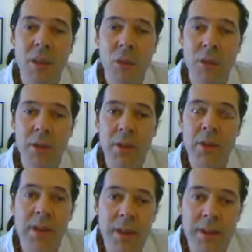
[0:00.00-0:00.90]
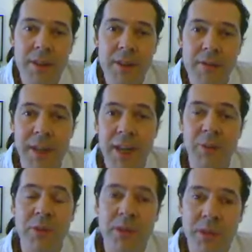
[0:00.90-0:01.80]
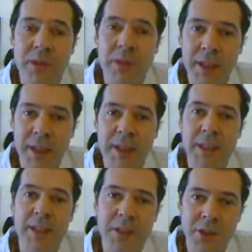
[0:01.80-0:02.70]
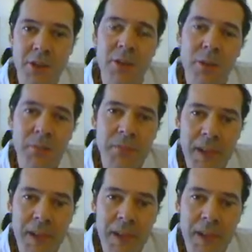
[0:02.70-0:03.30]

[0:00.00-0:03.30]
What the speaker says: with the environment that you find in a school.